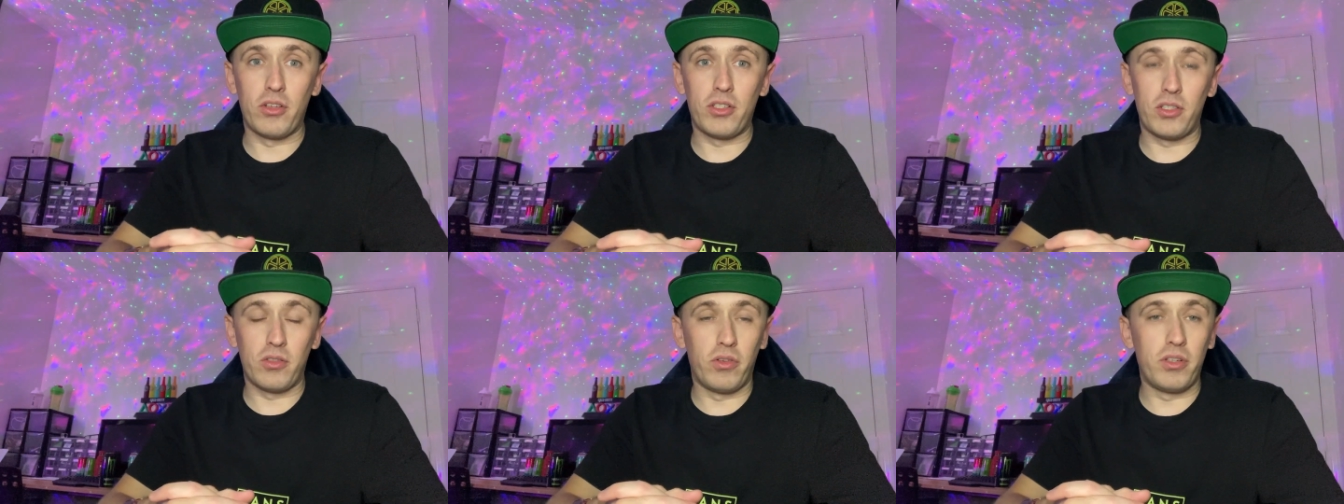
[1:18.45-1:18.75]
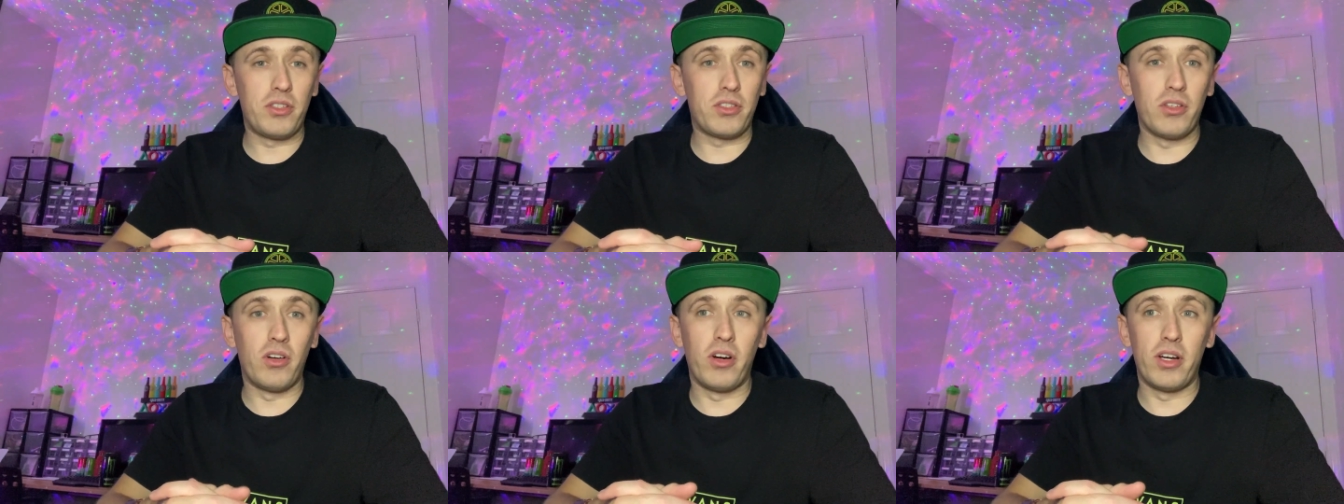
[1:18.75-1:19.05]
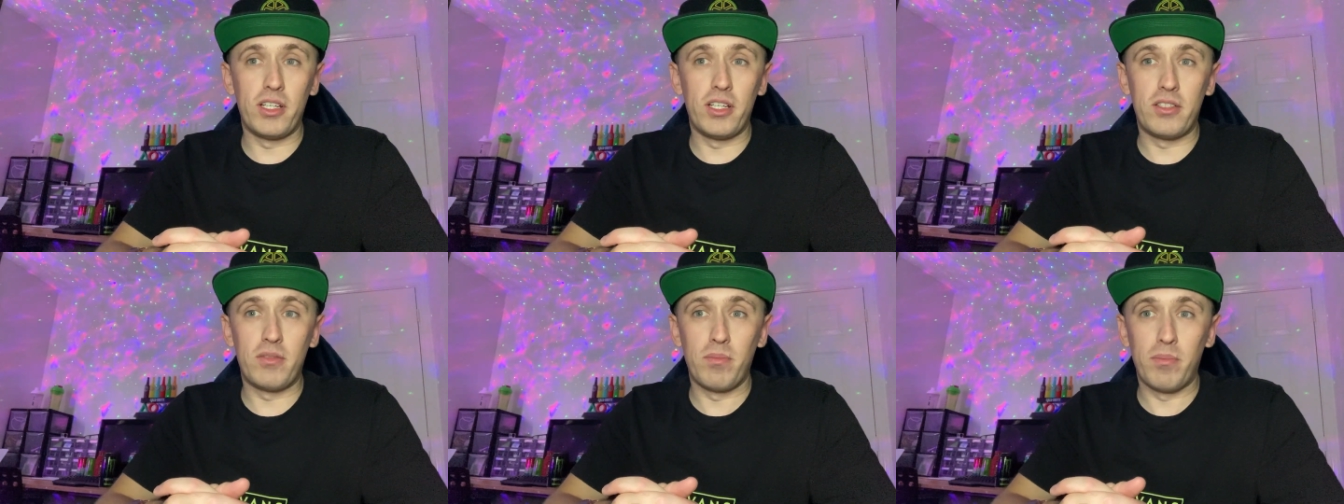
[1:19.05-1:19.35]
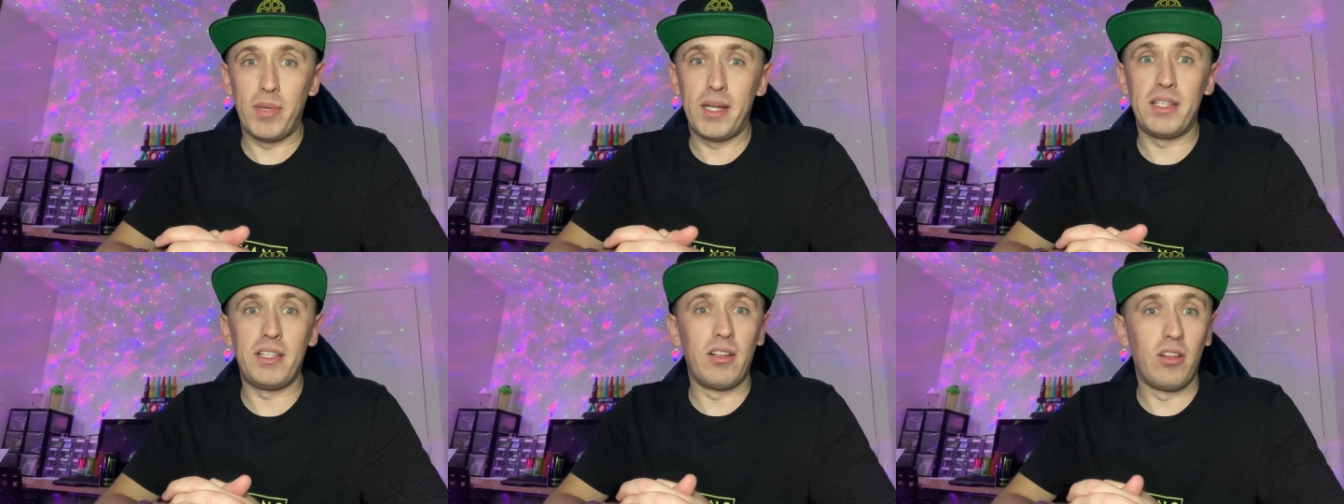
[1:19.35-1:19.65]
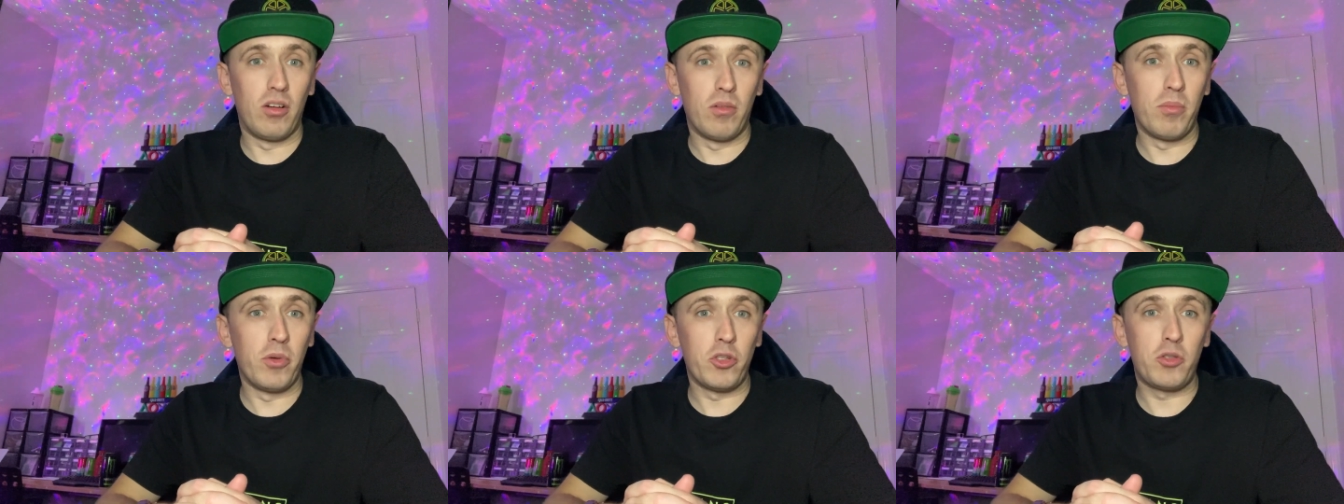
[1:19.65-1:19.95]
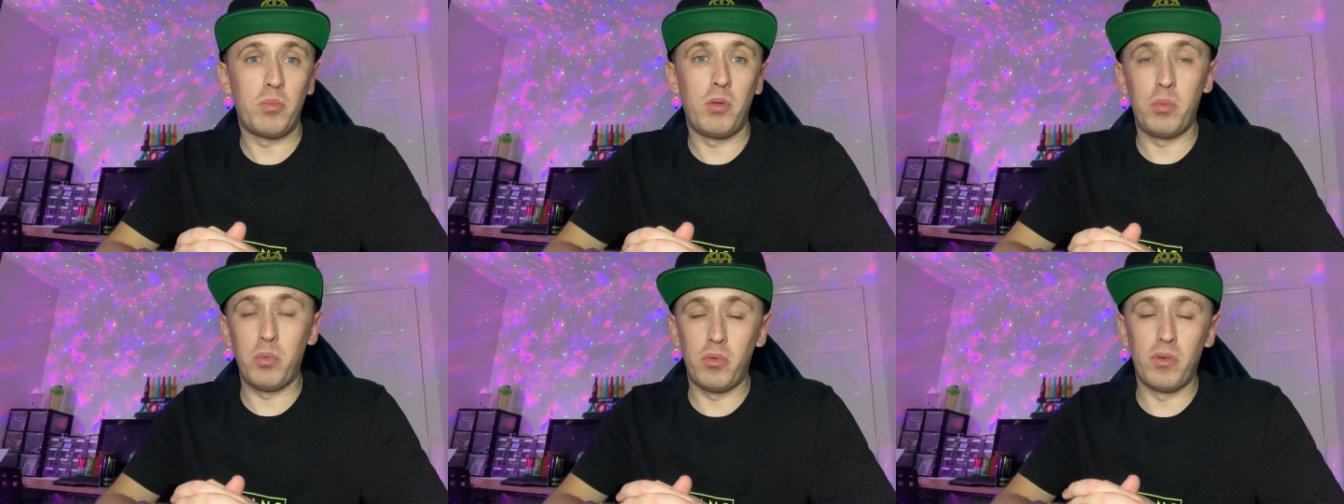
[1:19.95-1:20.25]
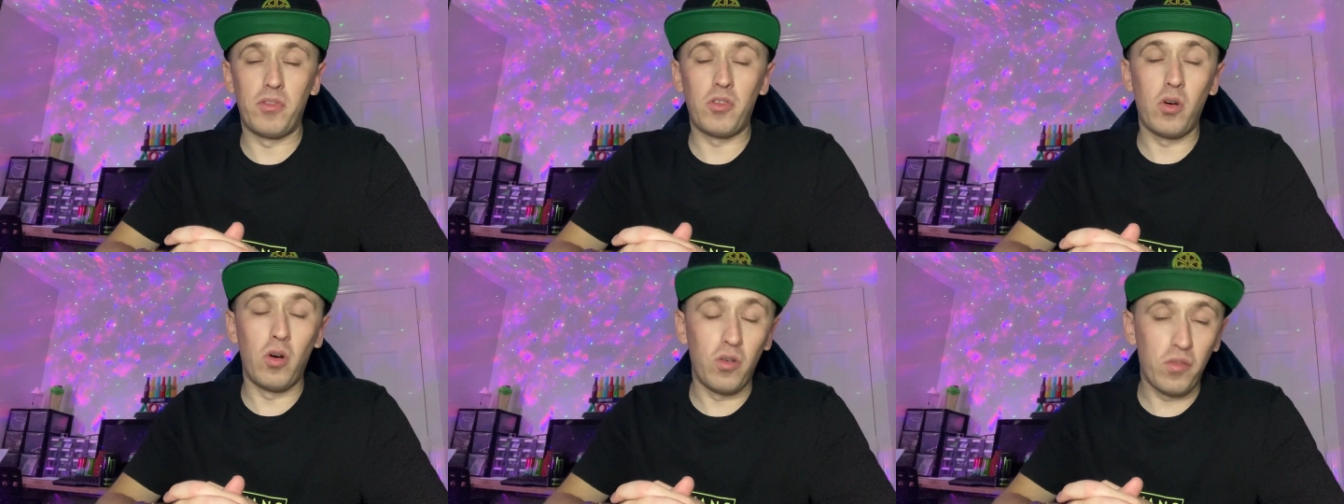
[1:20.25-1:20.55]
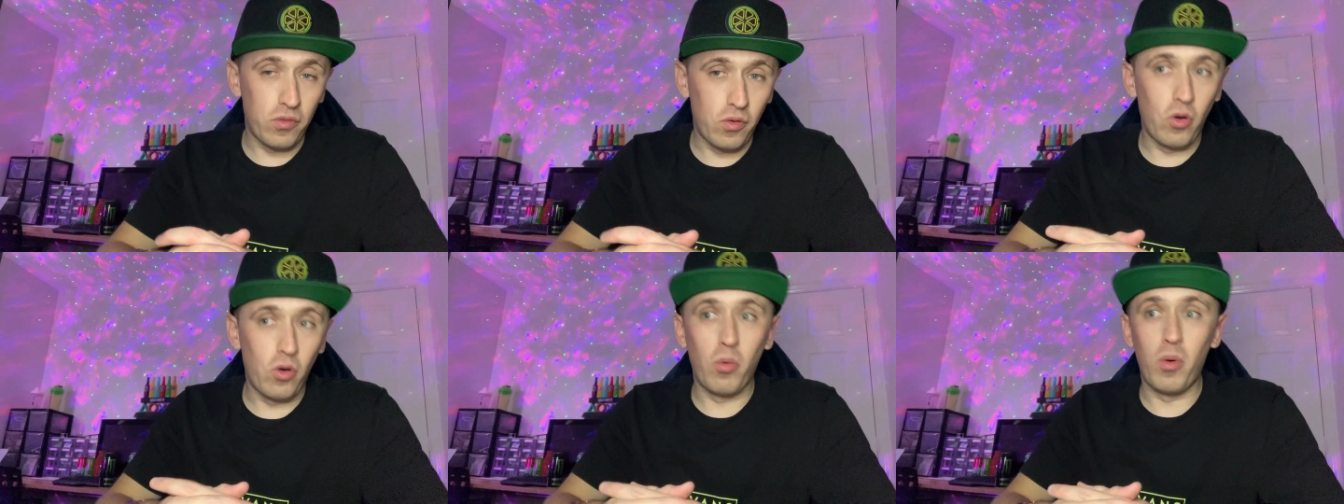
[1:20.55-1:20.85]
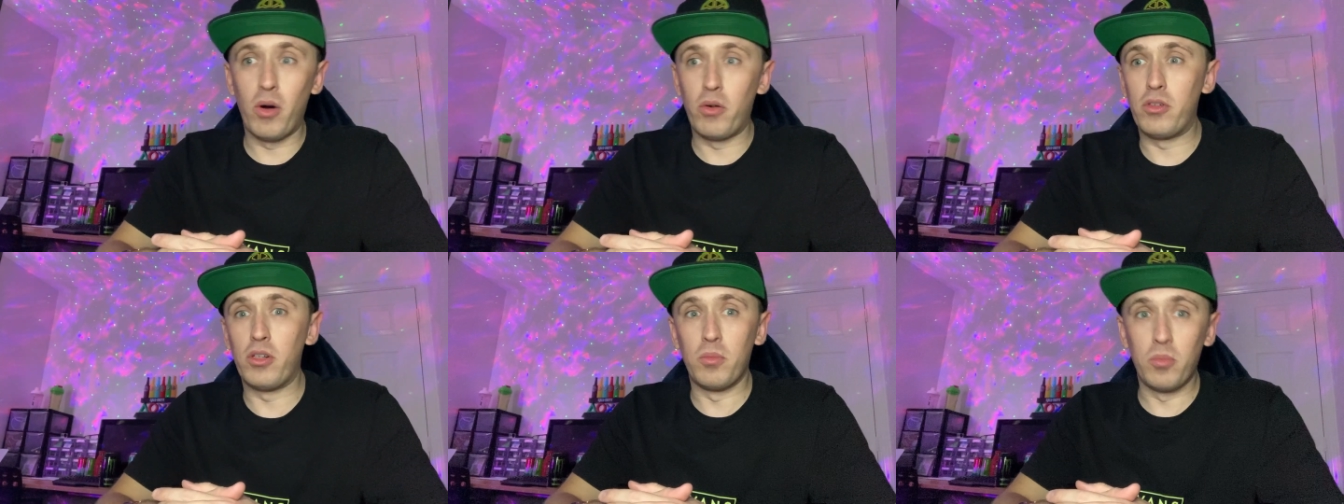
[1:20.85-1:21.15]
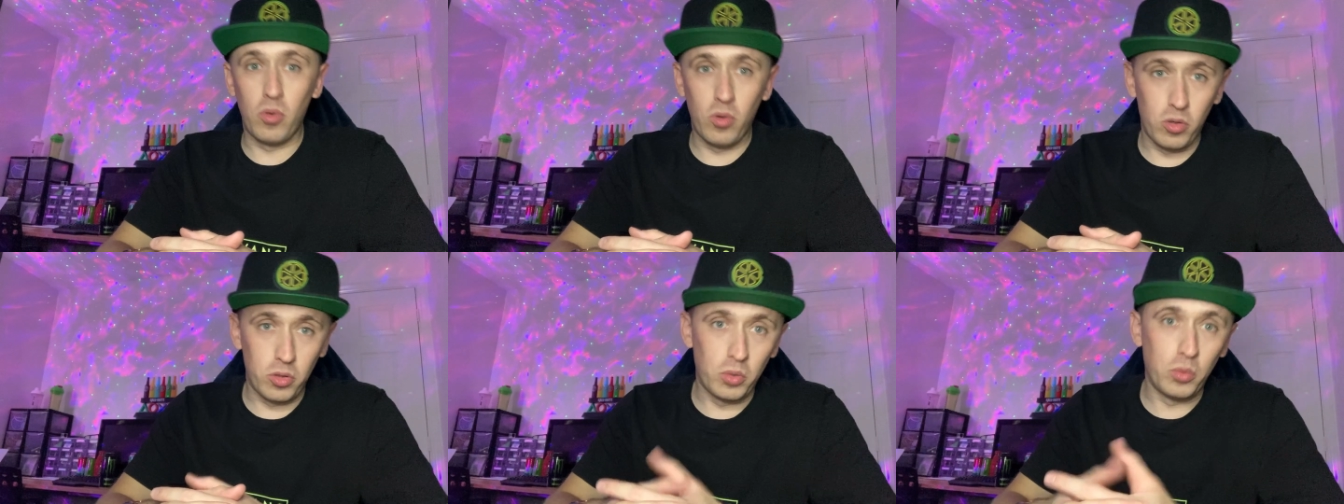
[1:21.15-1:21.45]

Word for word: So I started mainly like most people with COD 4, World at War,